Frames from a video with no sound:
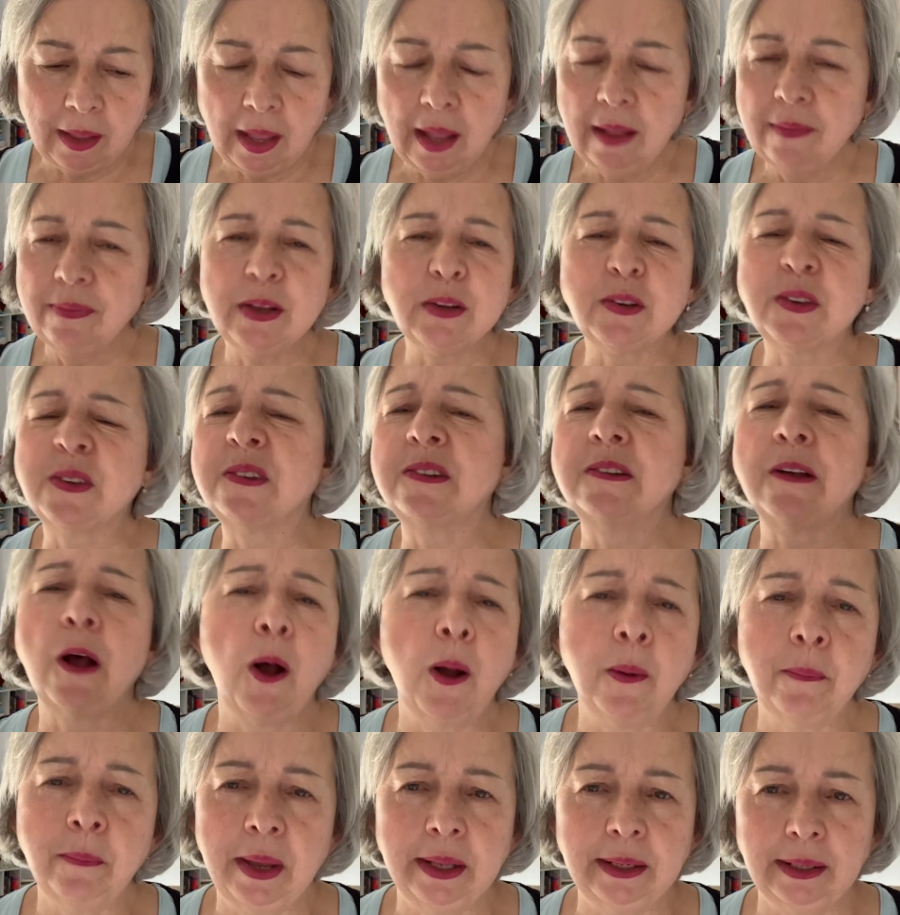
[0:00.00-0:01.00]
There's so
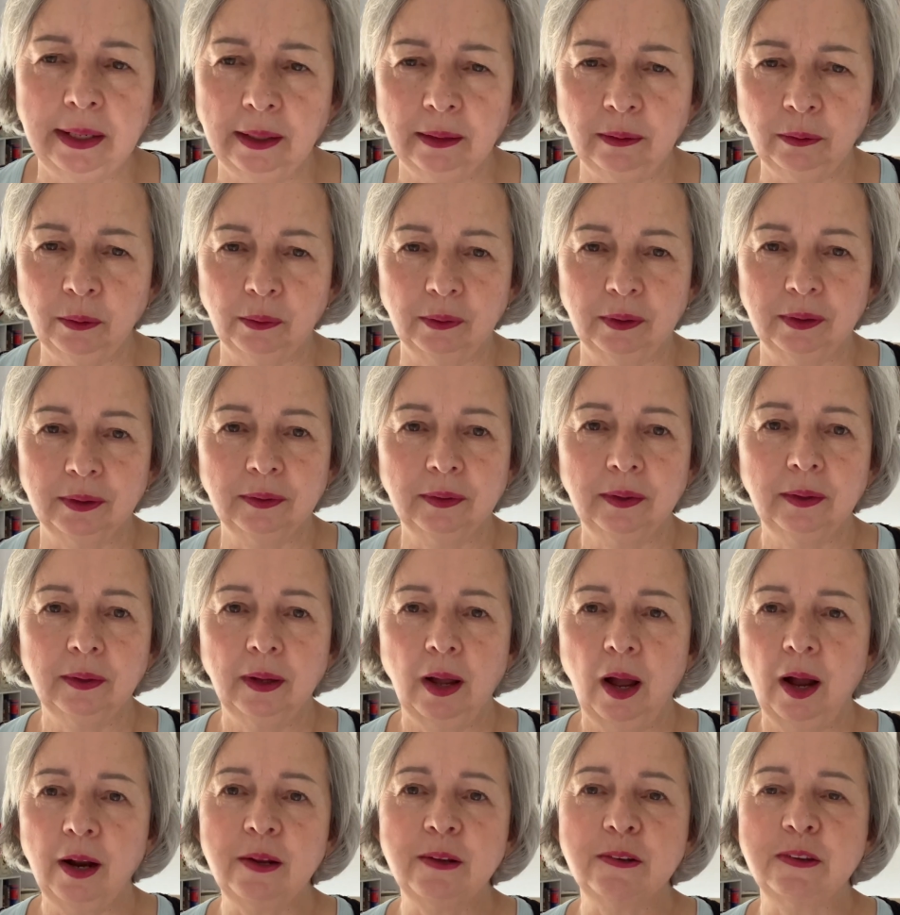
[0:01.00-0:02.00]
many. Look,
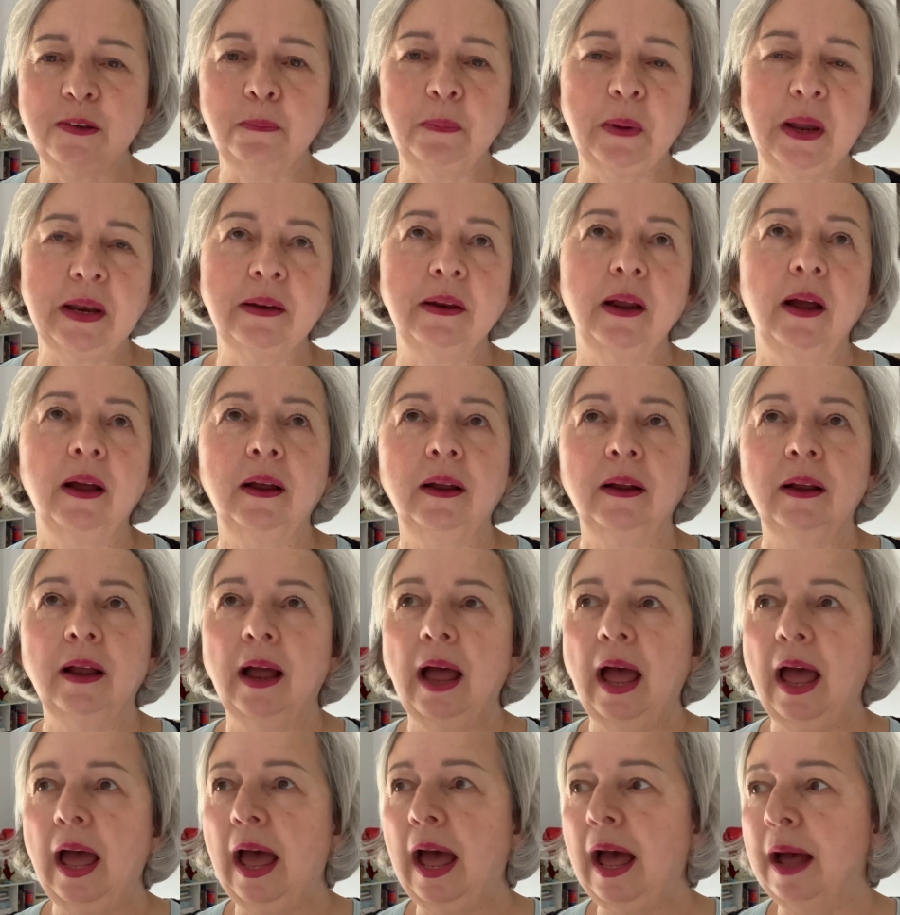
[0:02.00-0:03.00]
I could spend
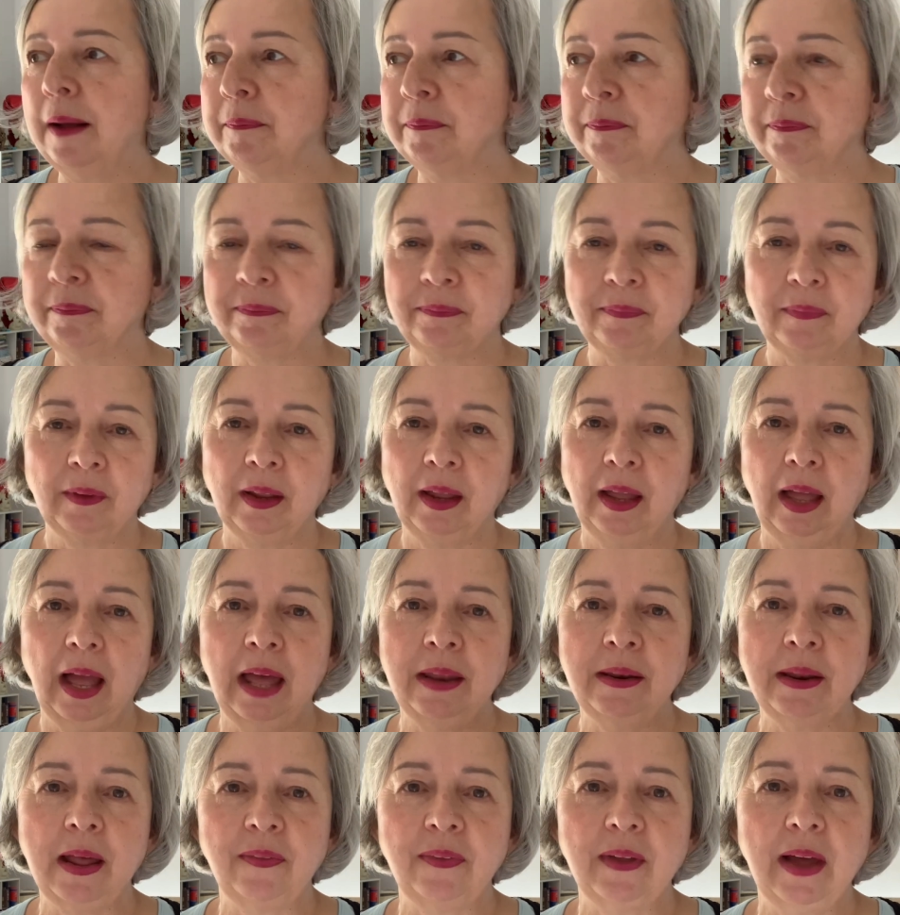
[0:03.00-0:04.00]

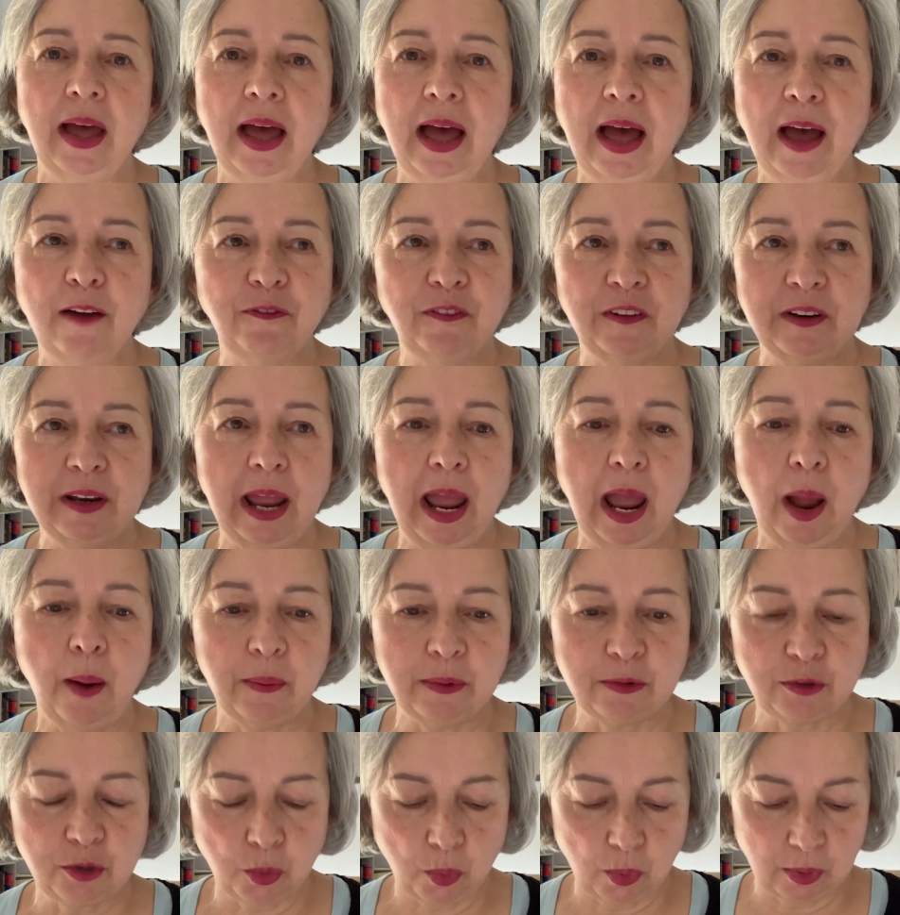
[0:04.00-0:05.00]
another half an hour
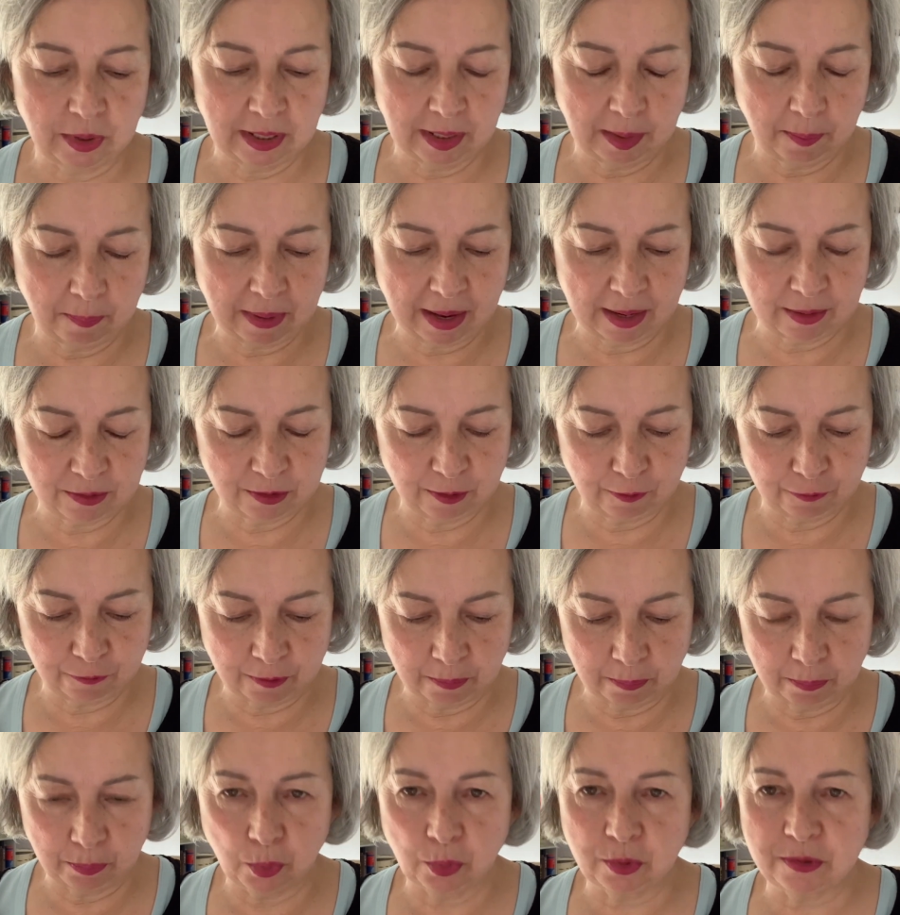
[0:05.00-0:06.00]
talking about
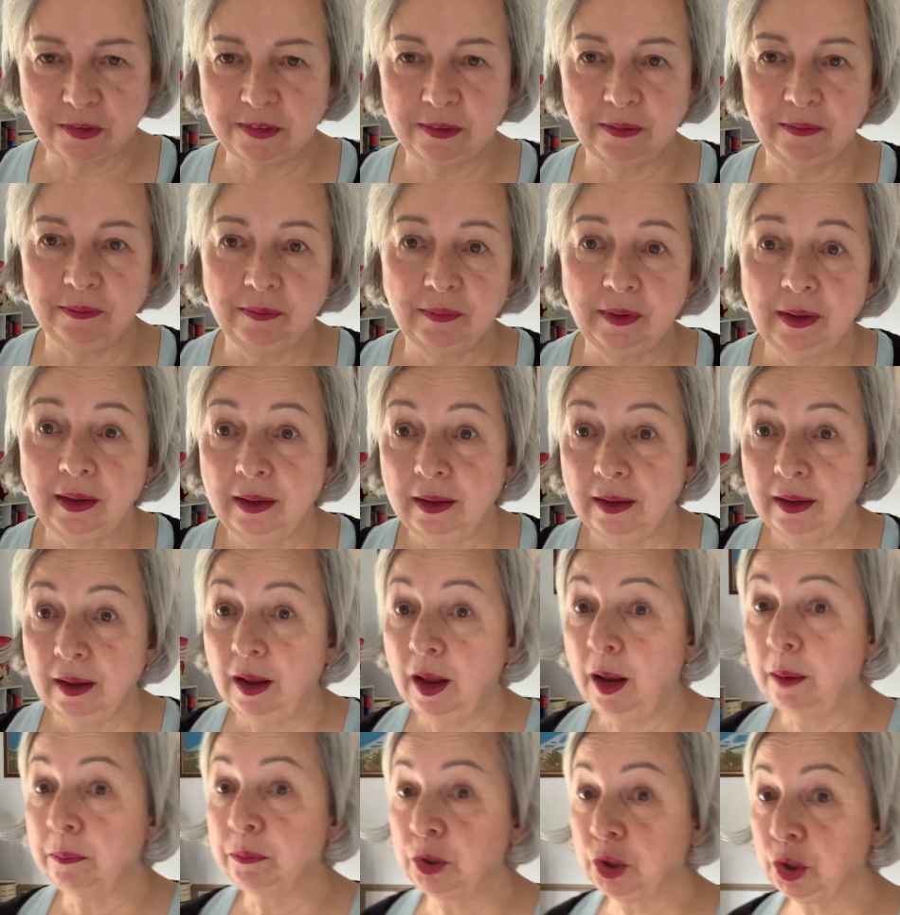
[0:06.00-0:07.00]
different books, and
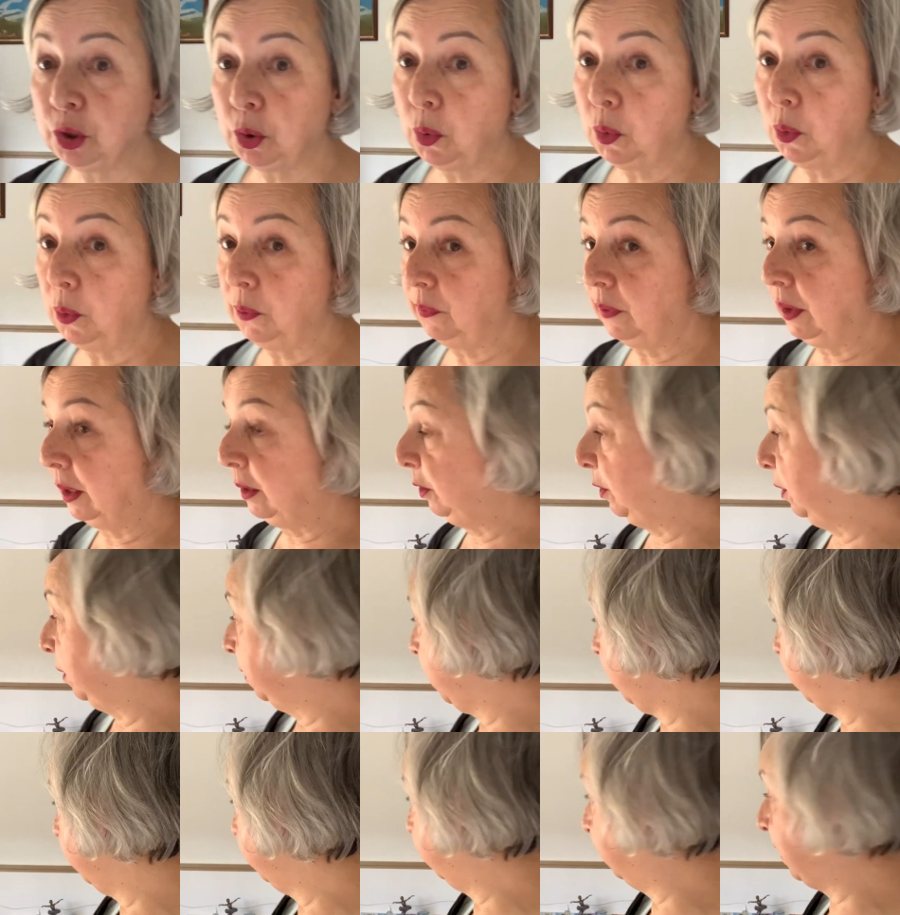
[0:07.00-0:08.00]
I'm sure that you
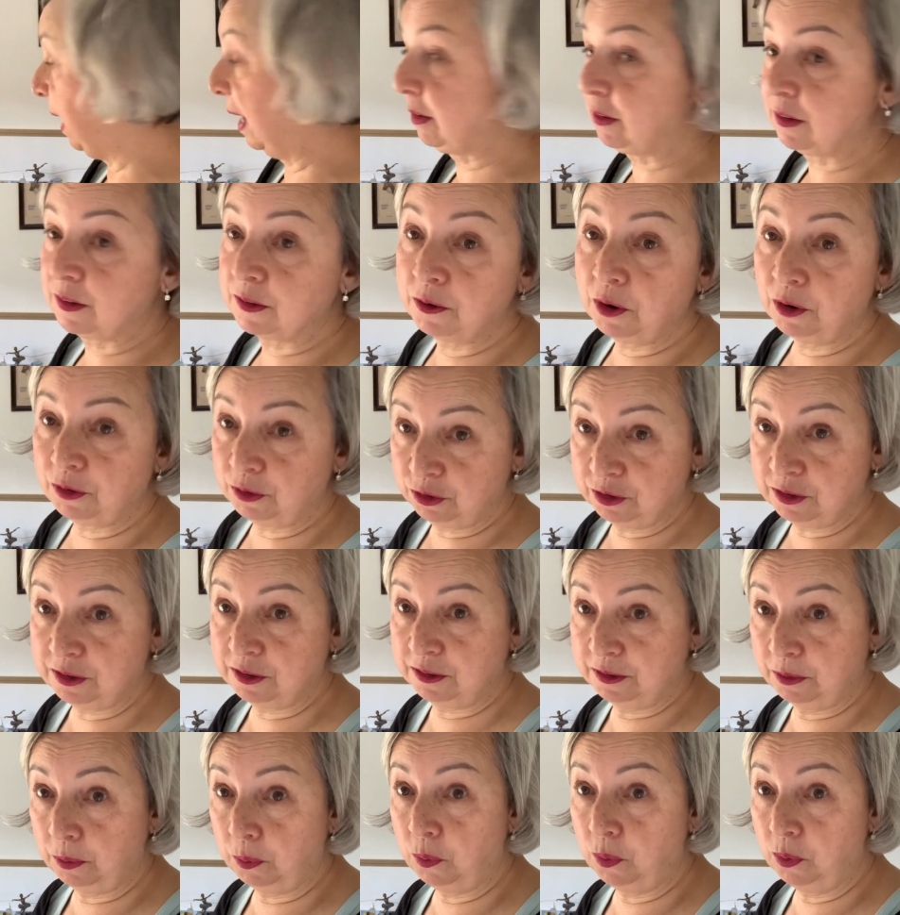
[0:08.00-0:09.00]
know that's not
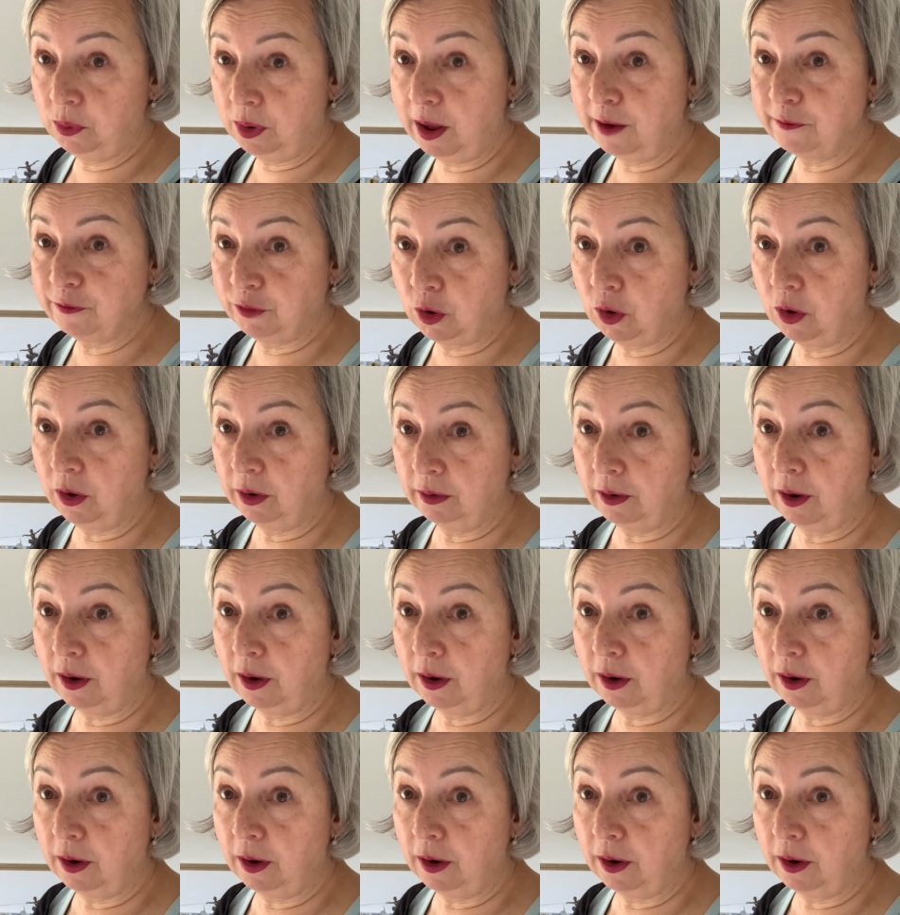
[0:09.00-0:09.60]
just all I've got.